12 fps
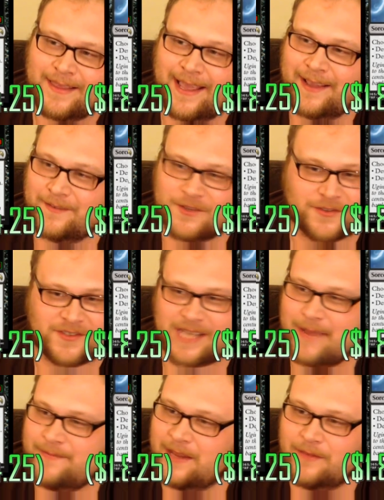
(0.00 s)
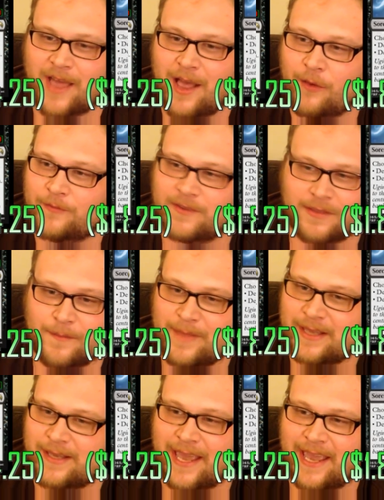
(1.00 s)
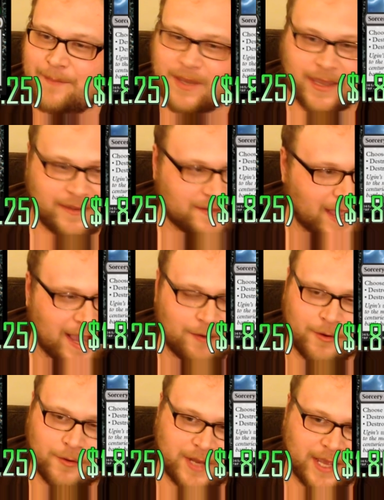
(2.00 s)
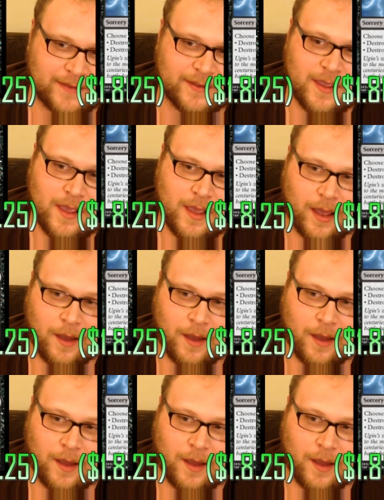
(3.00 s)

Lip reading: They just safety valves in the mid-game against aggro decks